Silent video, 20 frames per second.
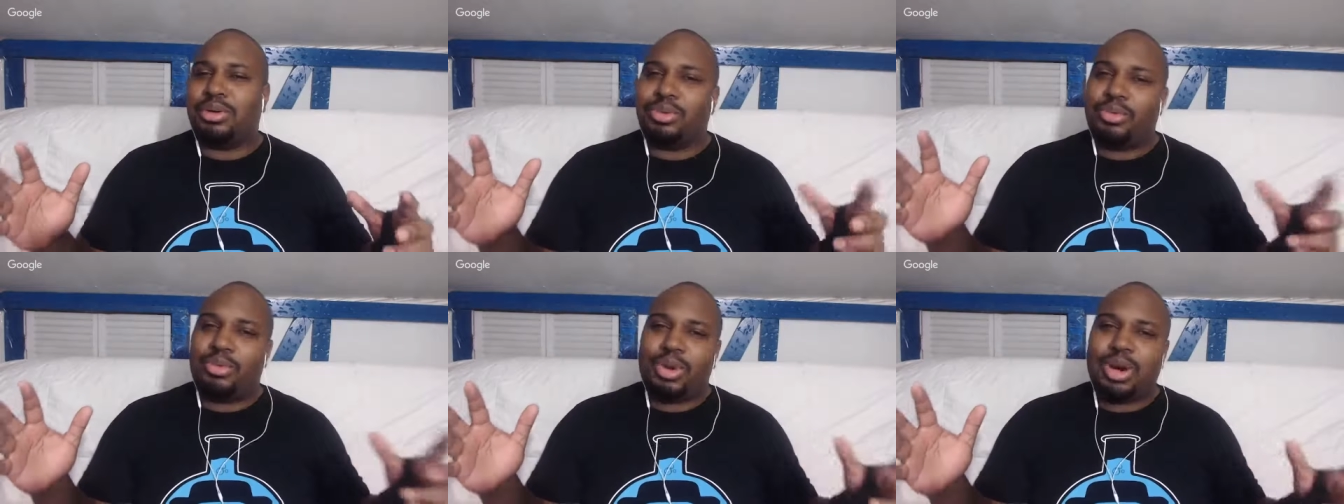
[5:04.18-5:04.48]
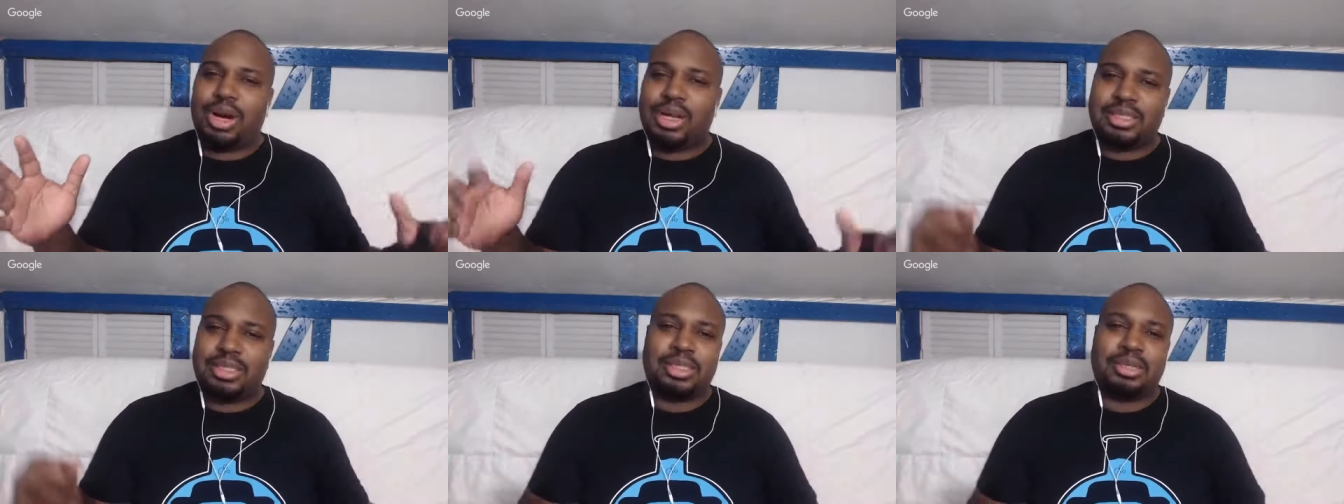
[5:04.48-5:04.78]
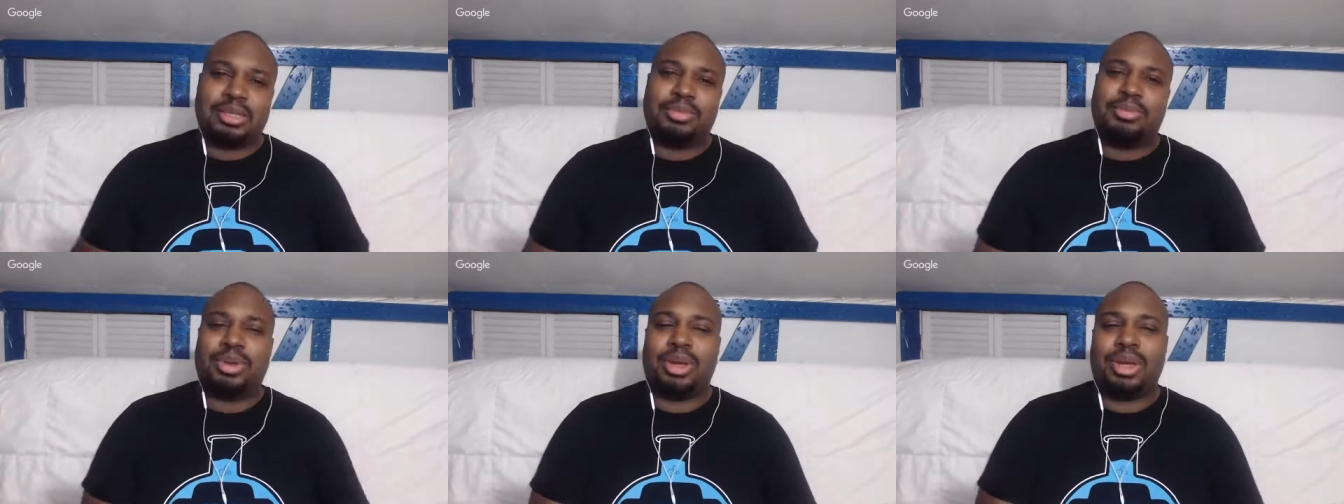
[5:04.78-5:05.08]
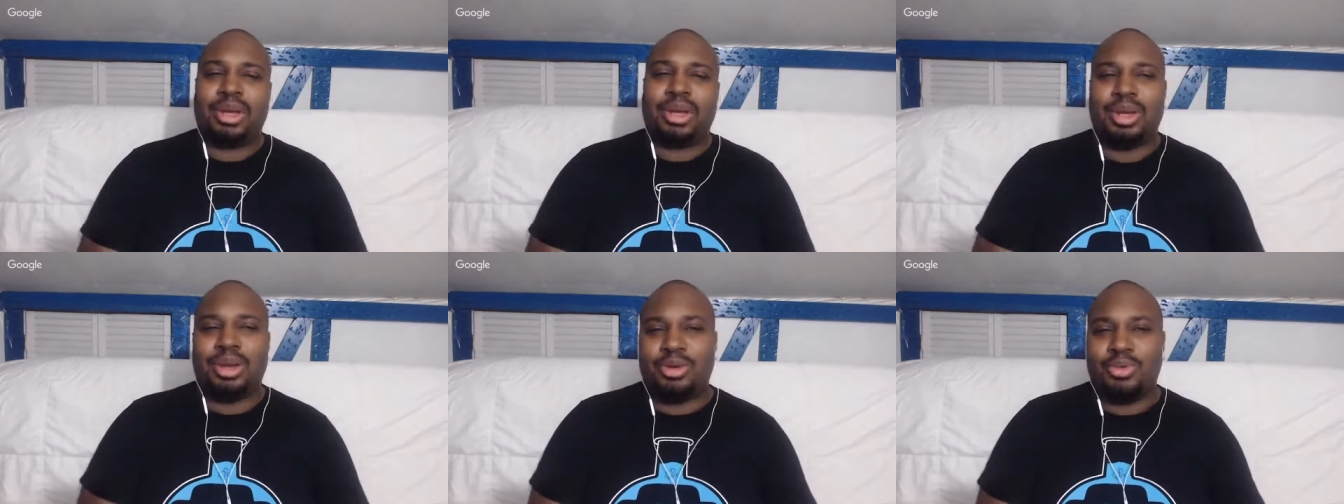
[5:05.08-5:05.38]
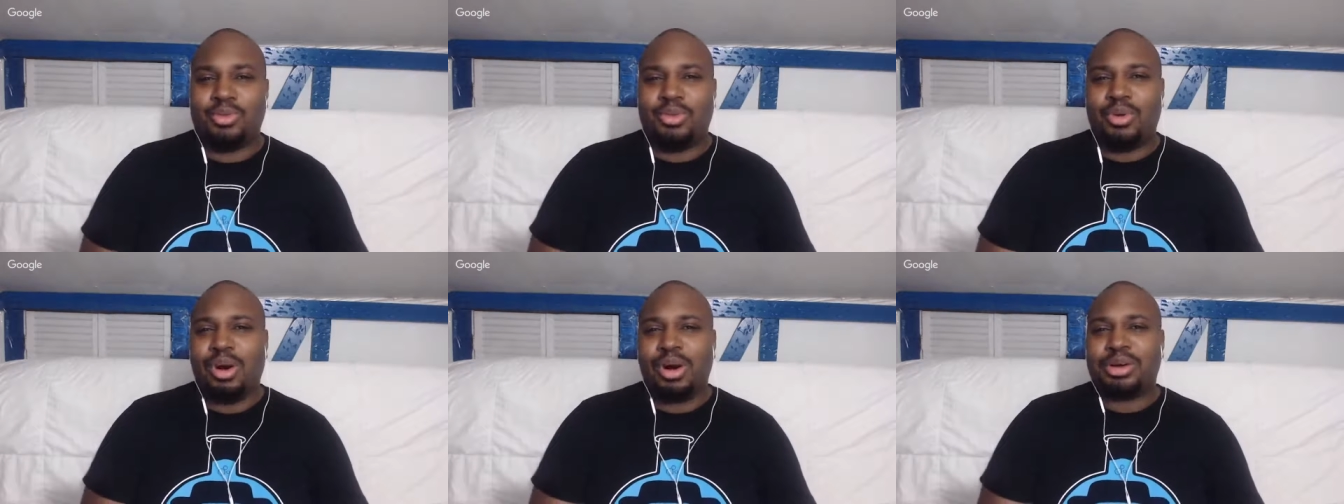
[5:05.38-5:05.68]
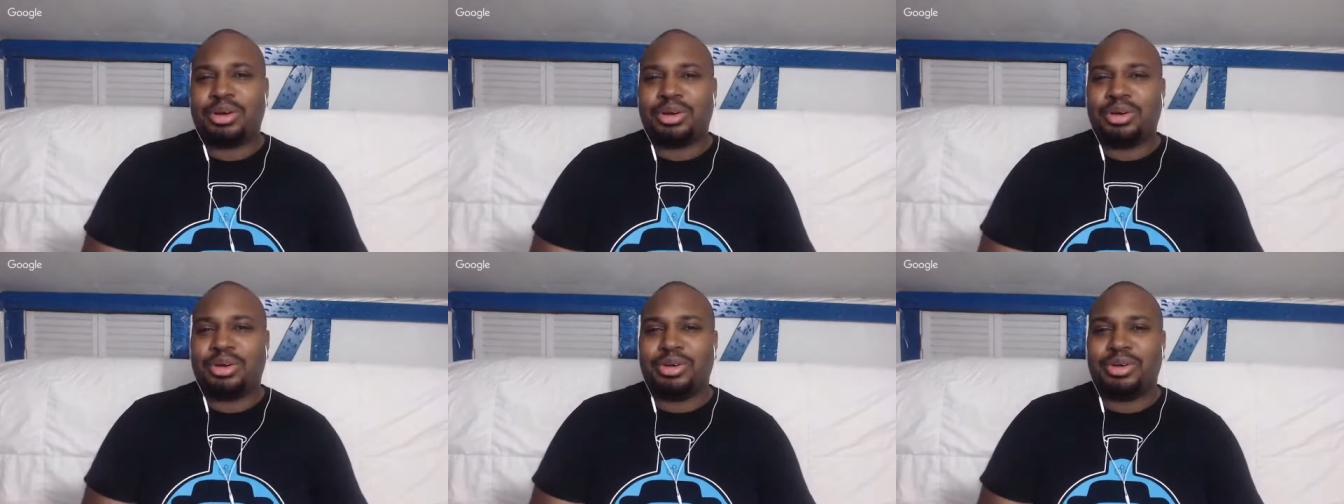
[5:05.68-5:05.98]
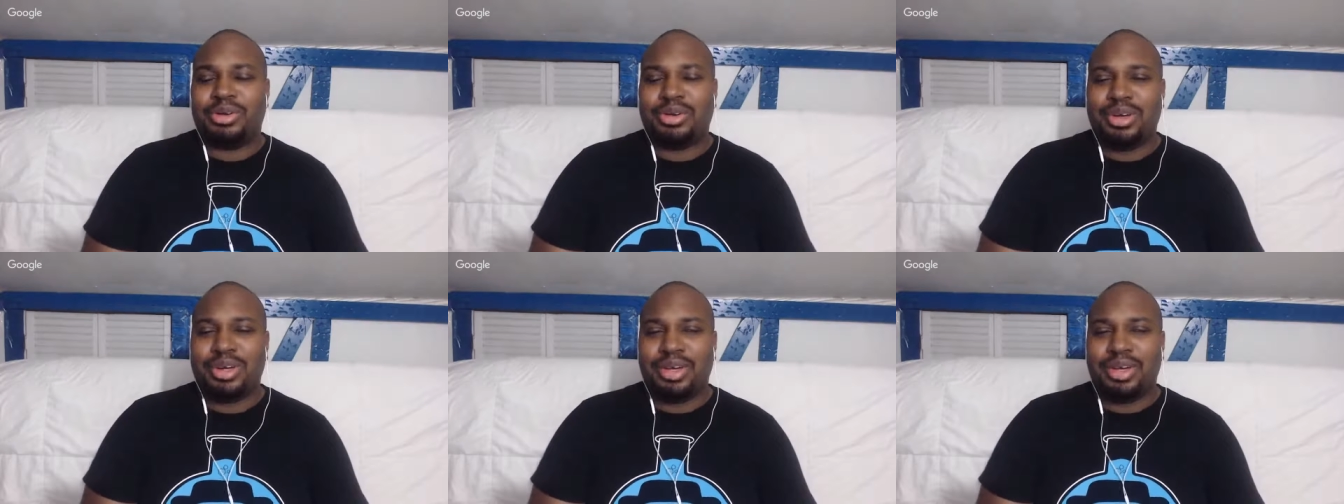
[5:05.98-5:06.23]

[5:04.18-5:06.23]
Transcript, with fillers: it winds up being a walker